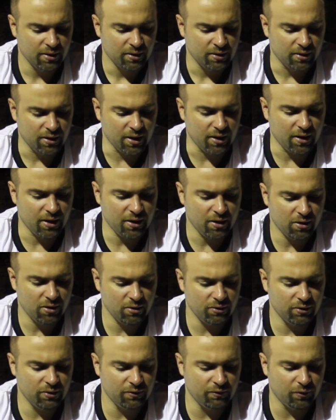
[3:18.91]
Yet I
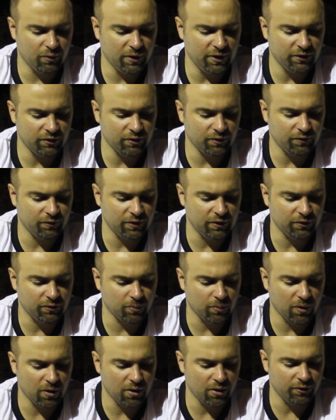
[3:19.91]
heard the voice of His
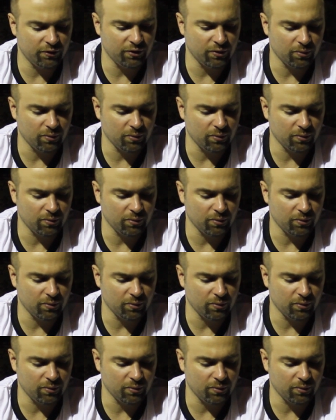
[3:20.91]
words,